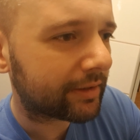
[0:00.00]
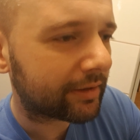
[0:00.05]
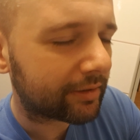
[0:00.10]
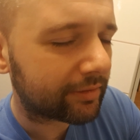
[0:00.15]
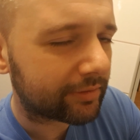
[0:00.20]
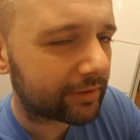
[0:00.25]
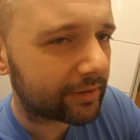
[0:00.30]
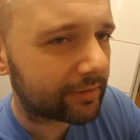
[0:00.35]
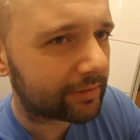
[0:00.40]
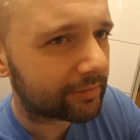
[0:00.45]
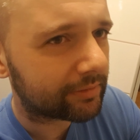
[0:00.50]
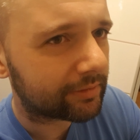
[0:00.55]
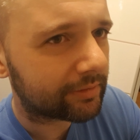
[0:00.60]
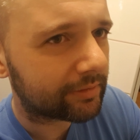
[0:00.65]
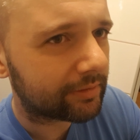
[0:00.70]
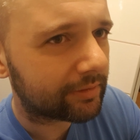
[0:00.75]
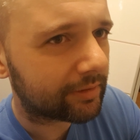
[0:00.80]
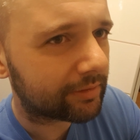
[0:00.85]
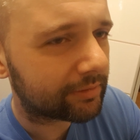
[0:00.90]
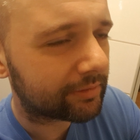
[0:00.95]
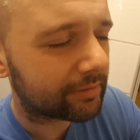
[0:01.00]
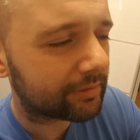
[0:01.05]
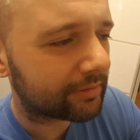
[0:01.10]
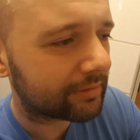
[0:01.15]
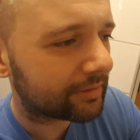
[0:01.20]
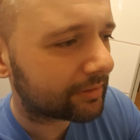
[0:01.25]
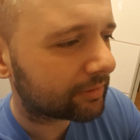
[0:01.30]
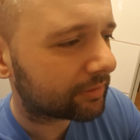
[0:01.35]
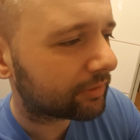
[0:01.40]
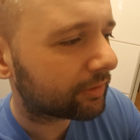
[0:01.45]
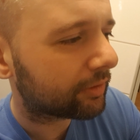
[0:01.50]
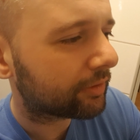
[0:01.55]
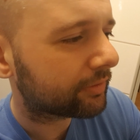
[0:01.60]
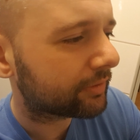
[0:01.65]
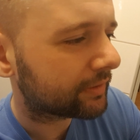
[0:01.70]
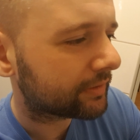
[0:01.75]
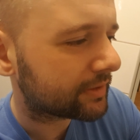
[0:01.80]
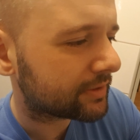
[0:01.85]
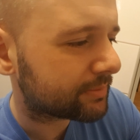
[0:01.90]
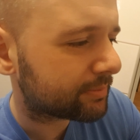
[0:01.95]
And I think that the thought
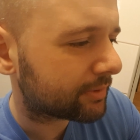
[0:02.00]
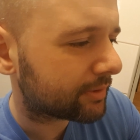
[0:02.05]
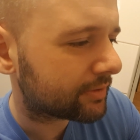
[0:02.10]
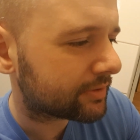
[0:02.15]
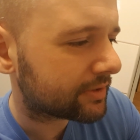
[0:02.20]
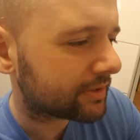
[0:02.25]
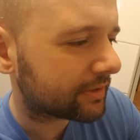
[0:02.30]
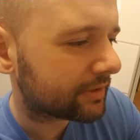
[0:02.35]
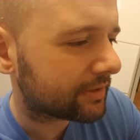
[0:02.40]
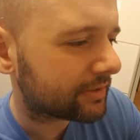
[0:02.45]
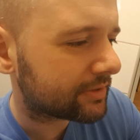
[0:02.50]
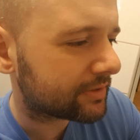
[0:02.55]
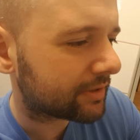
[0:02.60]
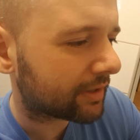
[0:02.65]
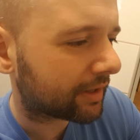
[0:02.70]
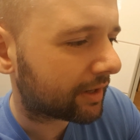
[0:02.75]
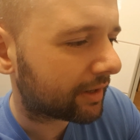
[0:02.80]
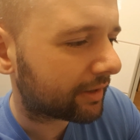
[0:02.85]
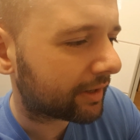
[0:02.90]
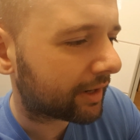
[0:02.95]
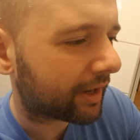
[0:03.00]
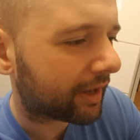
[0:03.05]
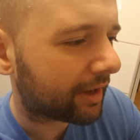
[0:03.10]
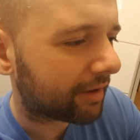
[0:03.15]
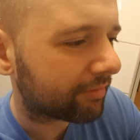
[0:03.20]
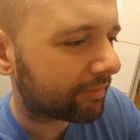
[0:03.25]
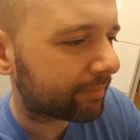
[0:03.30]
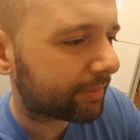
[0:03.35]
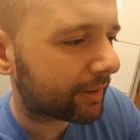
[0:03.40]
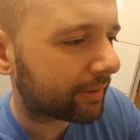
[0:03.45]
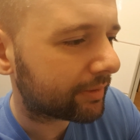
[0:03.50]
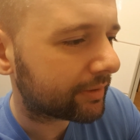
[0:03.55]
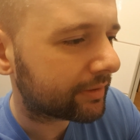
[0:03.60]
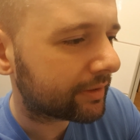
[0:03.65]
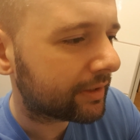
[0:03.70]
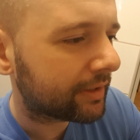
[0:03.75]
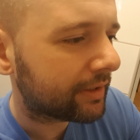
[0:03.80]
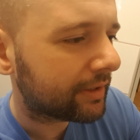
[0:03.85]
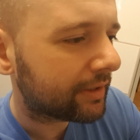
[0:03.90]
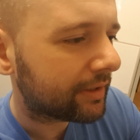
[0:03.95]
that this person needs to kind of have about it